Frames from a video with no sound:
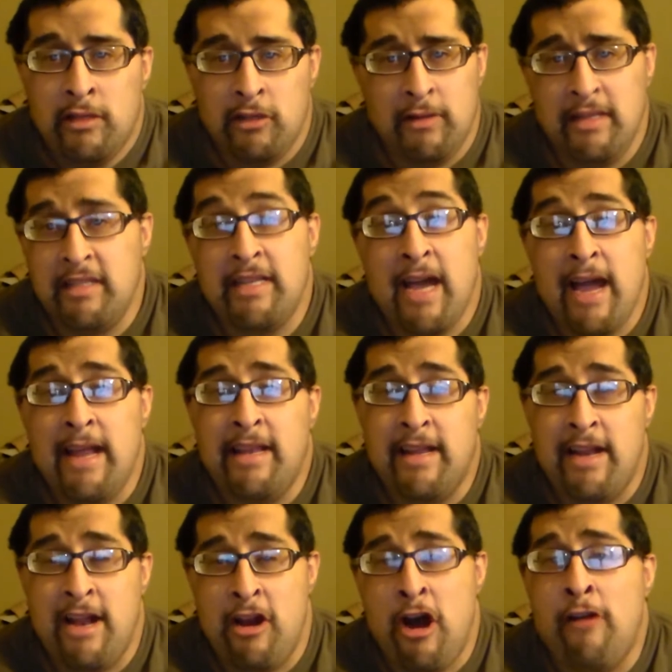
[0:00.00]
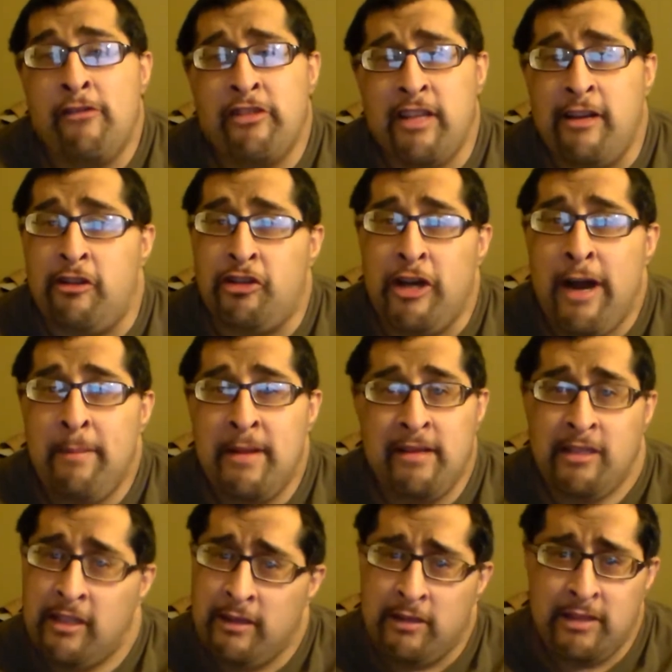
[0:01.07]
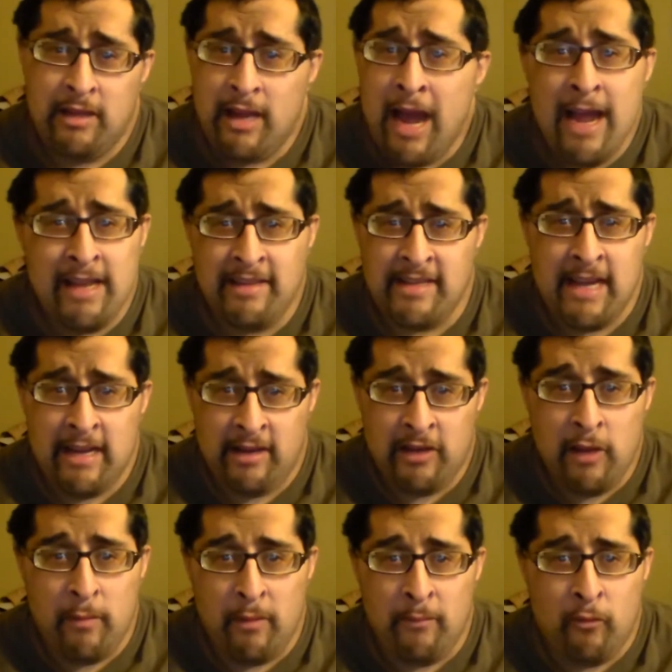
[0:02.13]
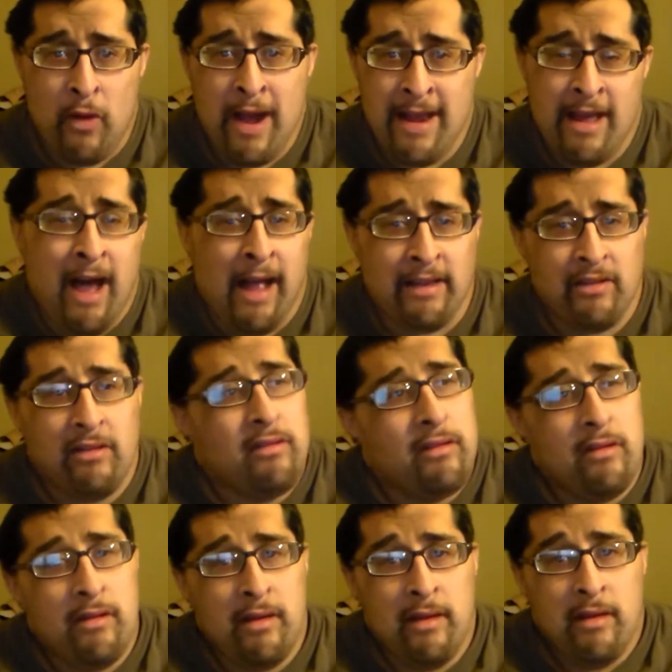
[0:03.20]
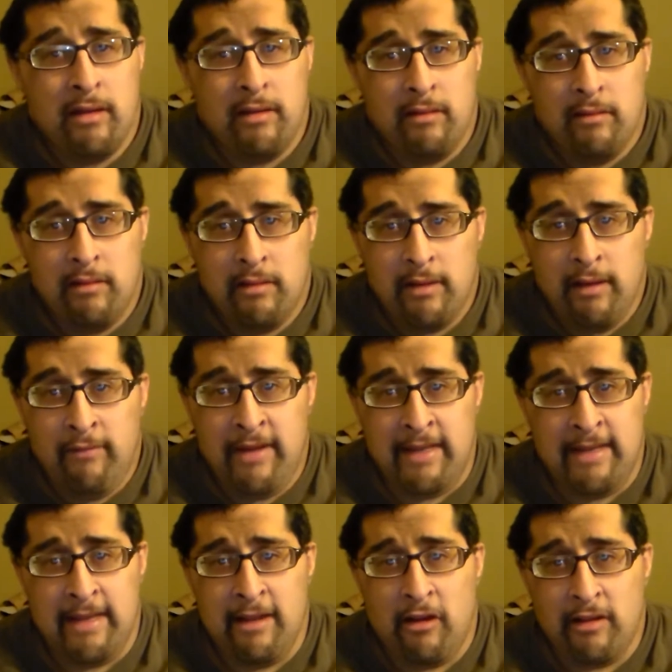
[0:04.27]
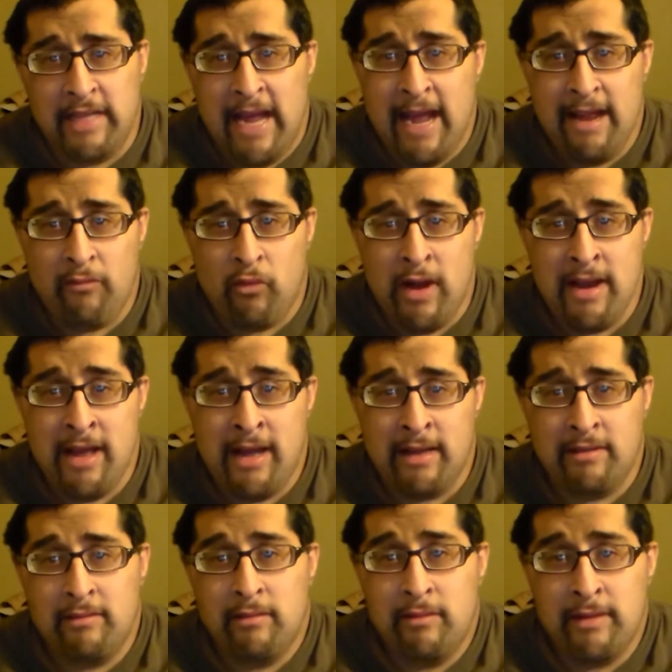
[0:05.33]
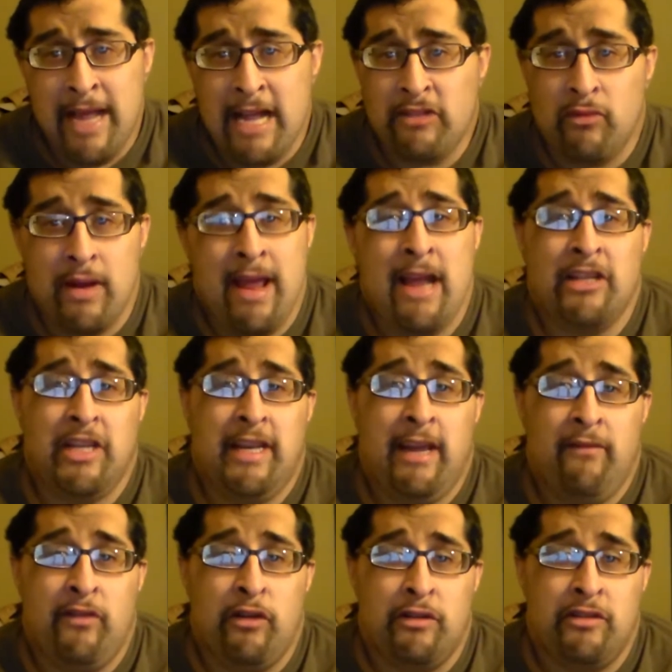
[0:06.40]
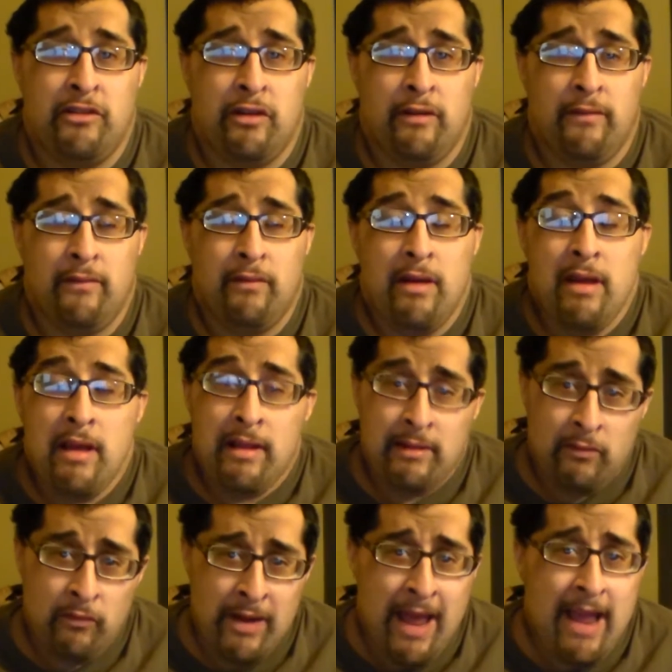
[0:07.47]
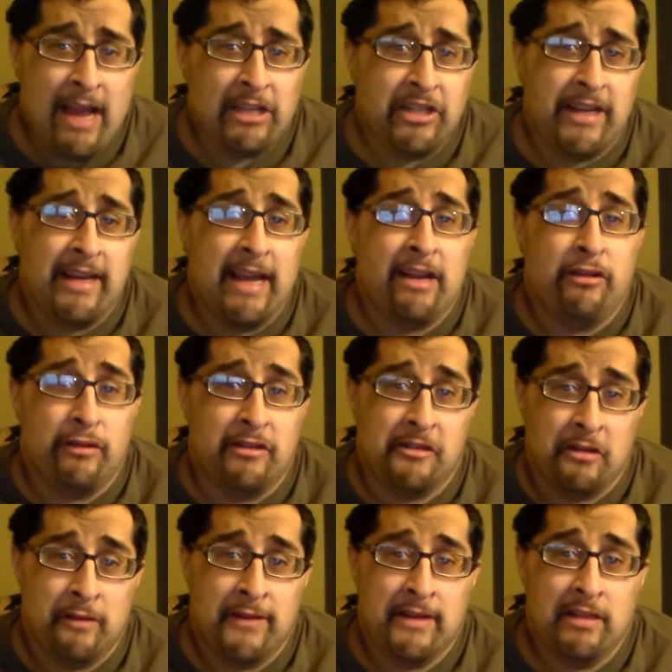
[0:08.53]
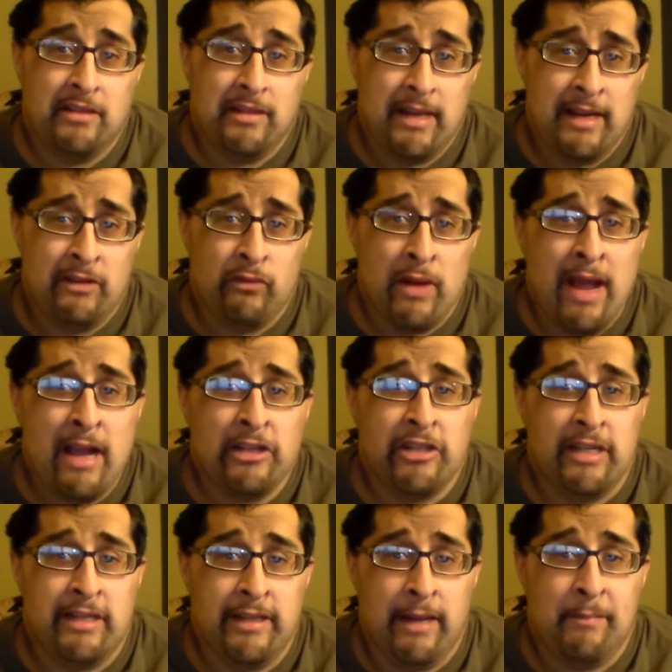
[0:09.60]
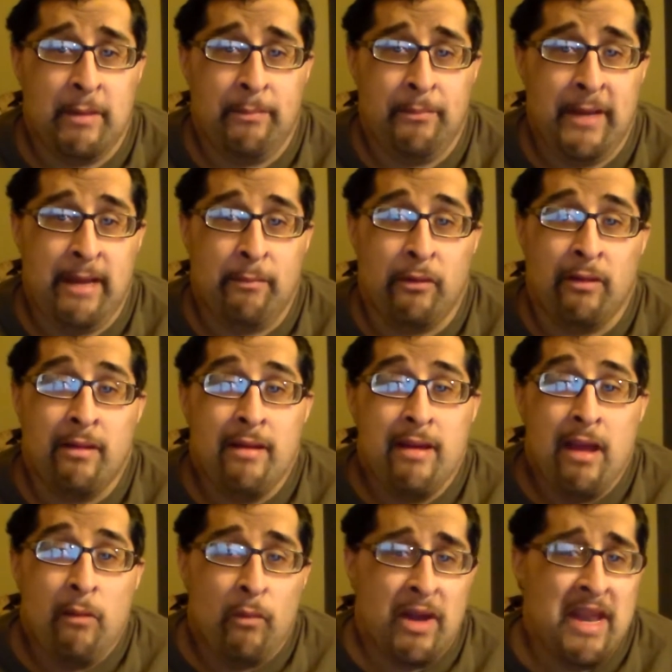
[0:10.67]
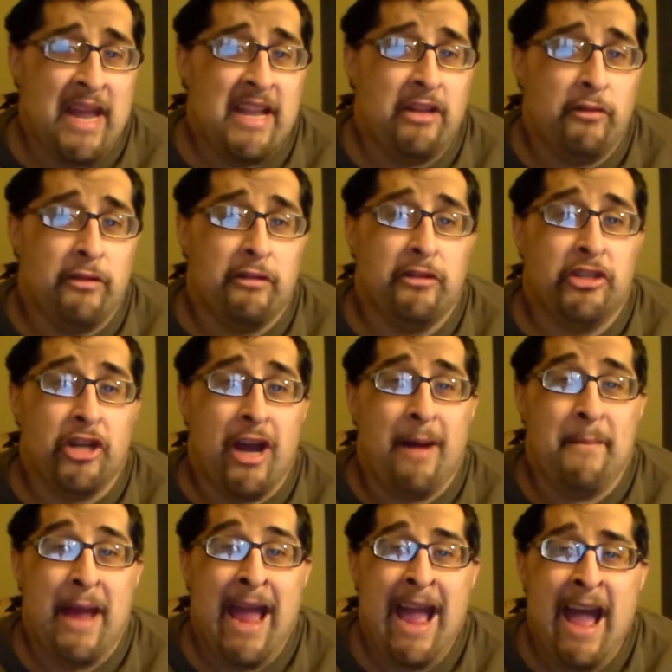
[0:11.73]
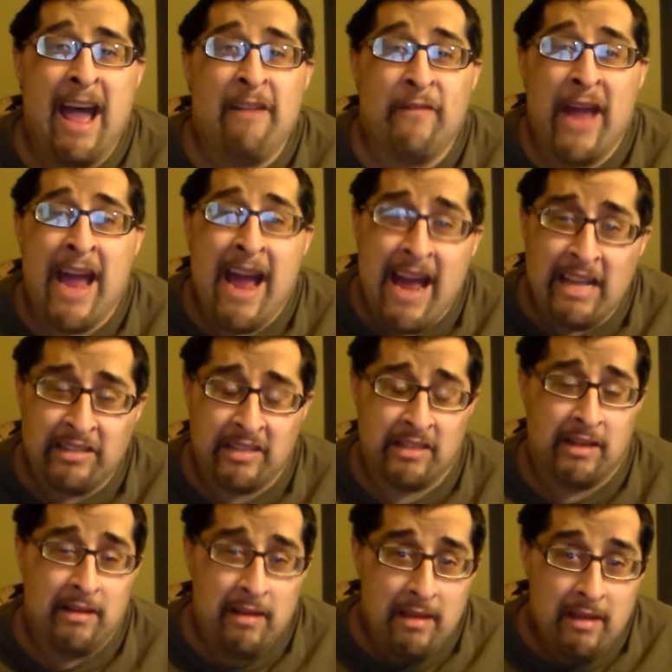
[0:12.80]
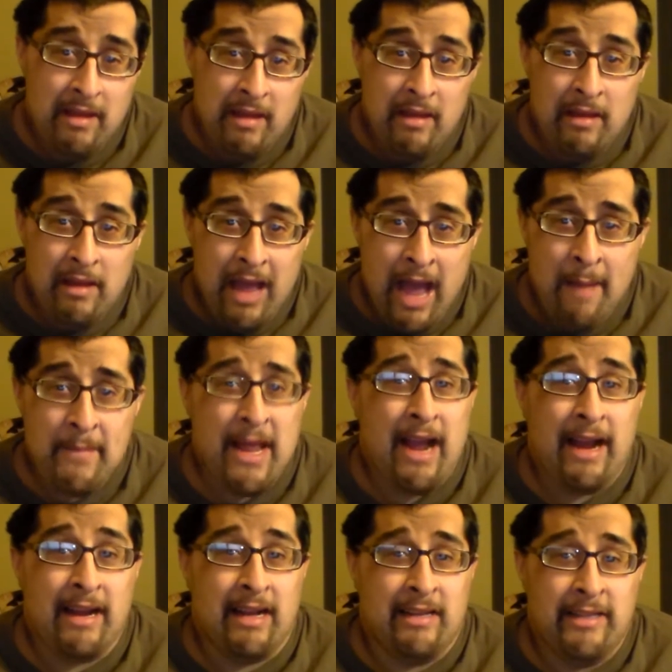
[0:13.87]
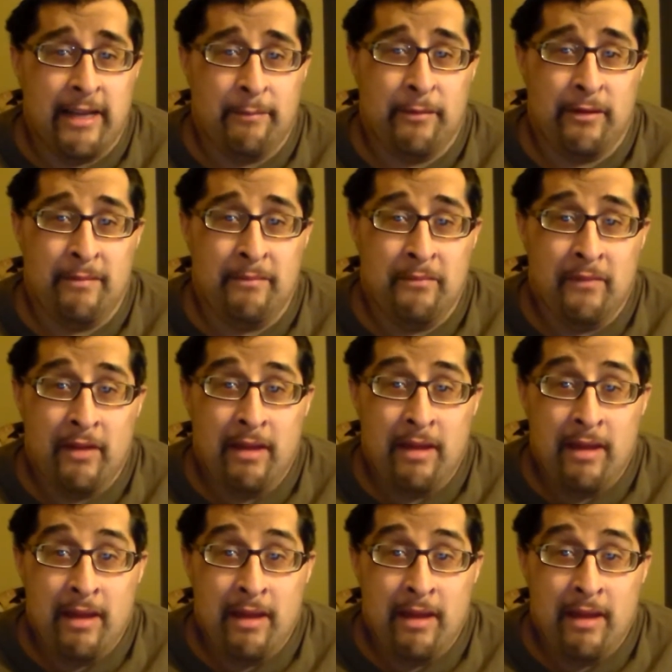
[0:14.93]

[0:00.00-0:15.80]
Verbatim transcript: So this guy did an obviously good job, and this is I decided to tip him. Why not? If he did all that, why not? That's when I actually give good service. When I actually get good service is when I actually tip the people. When they do their job half-assed, I'm not gonna tip them.